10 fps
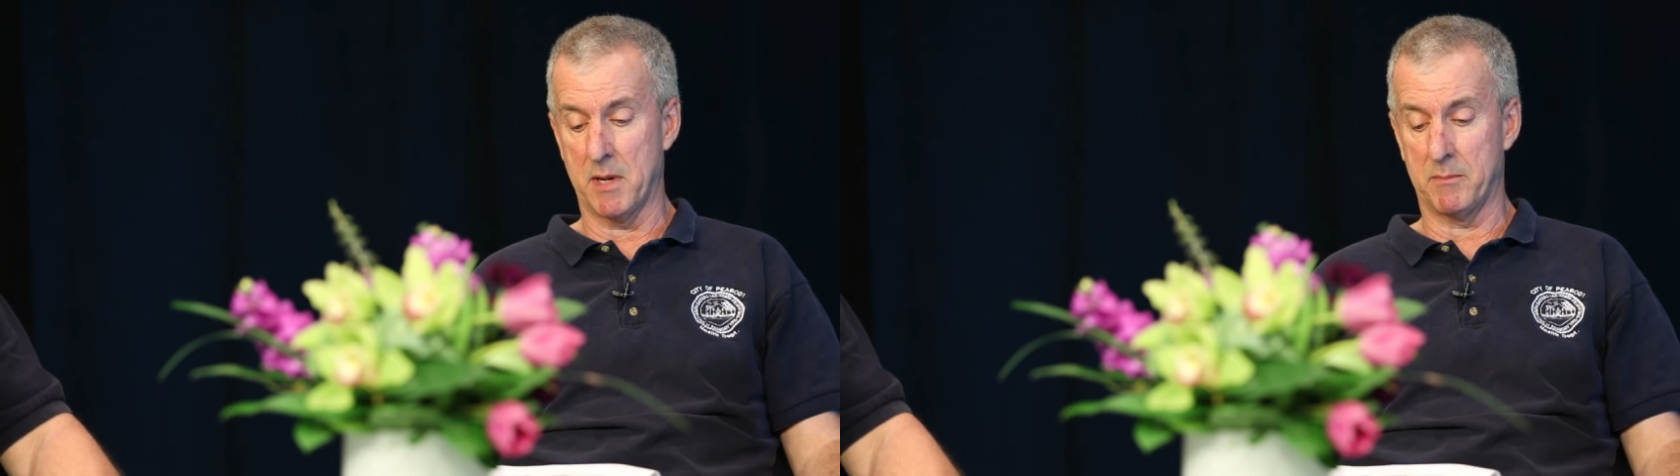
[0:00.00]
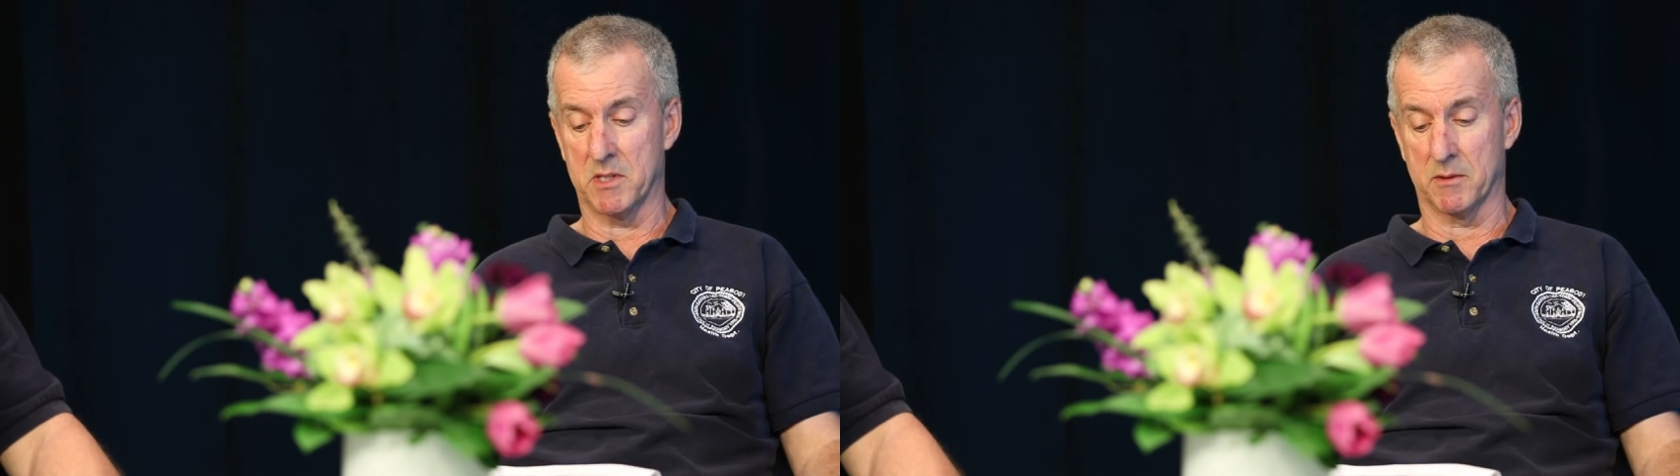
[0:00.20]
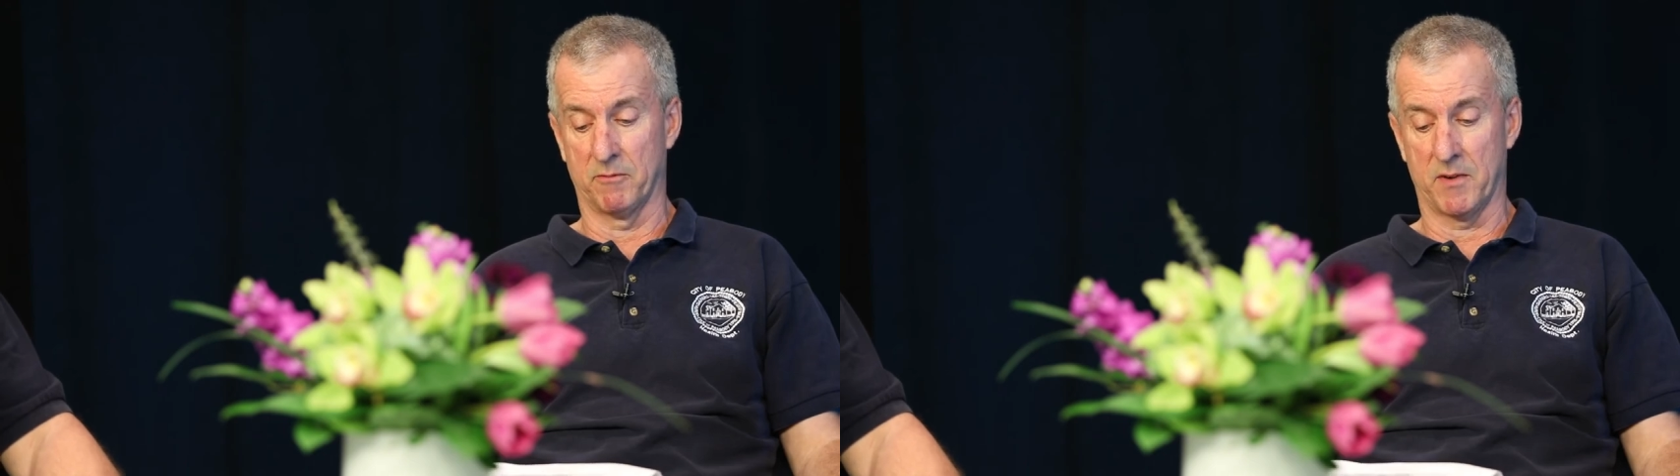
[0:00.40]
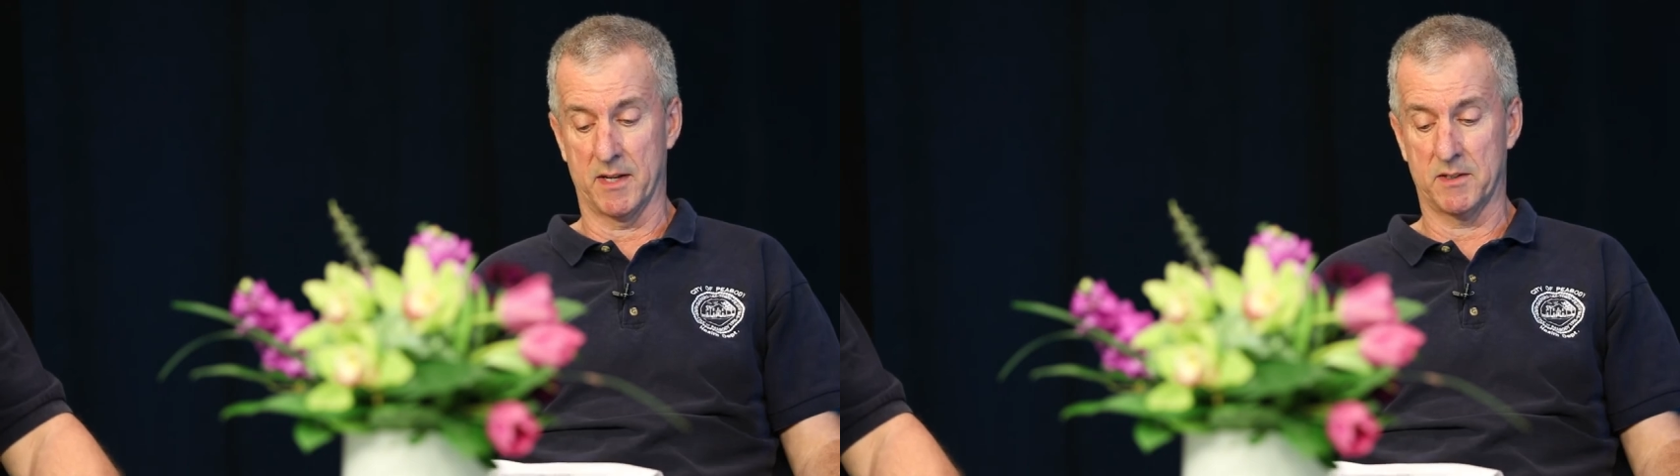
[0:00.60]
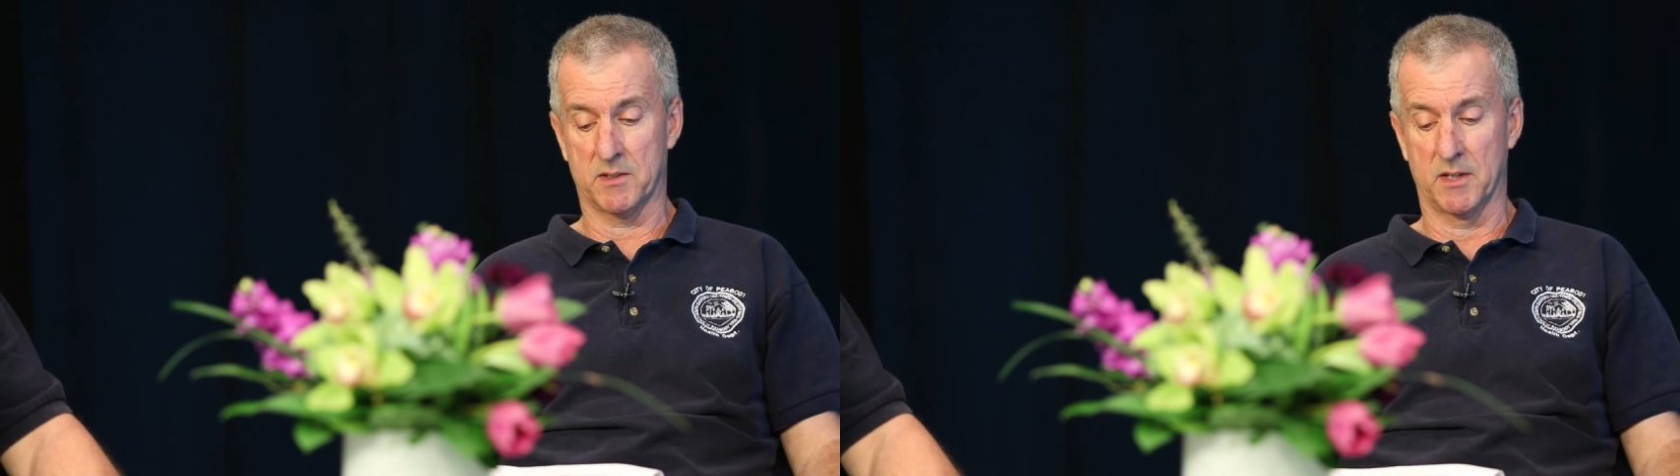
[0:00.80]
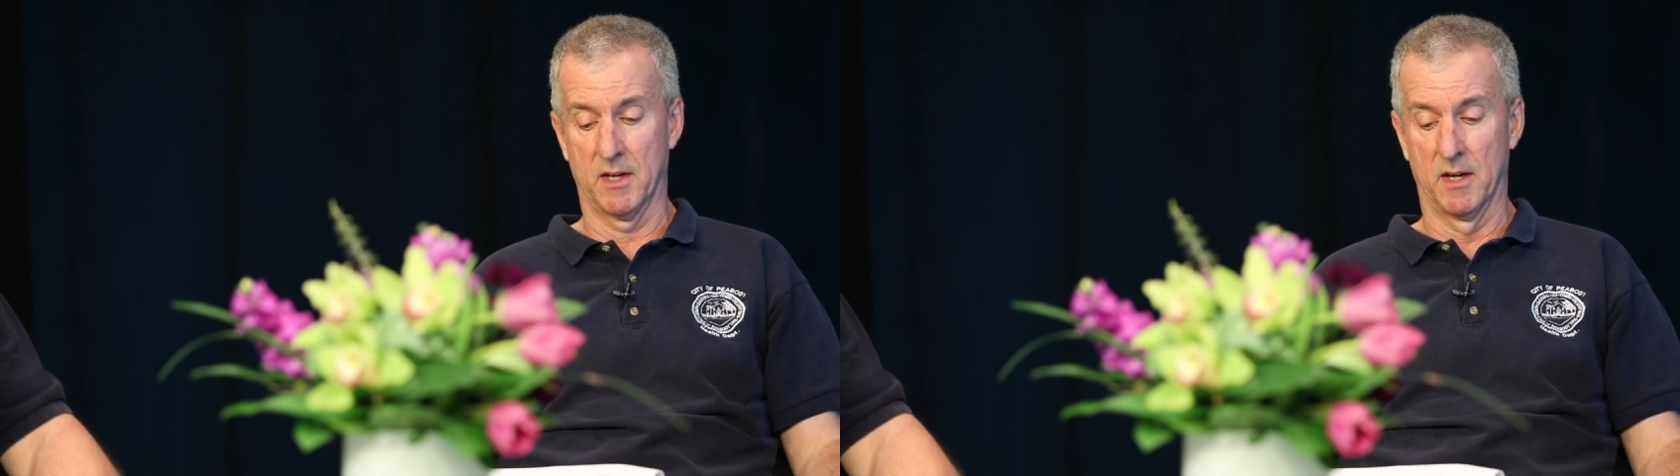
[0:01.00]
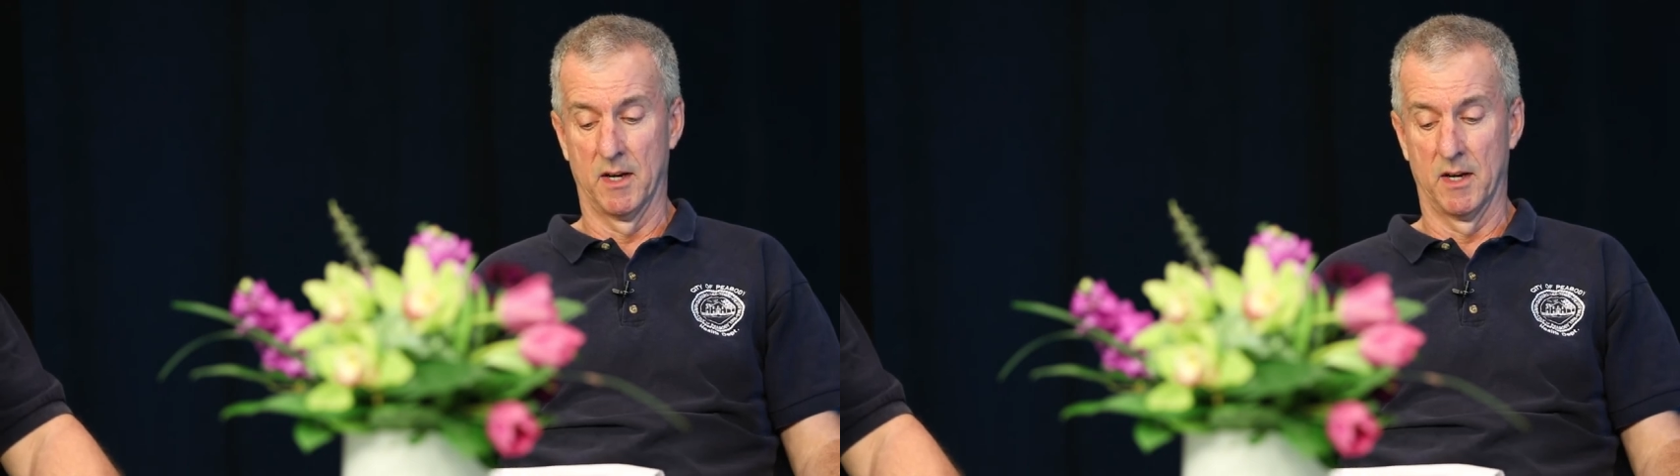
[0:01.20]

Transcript: maybe some vents.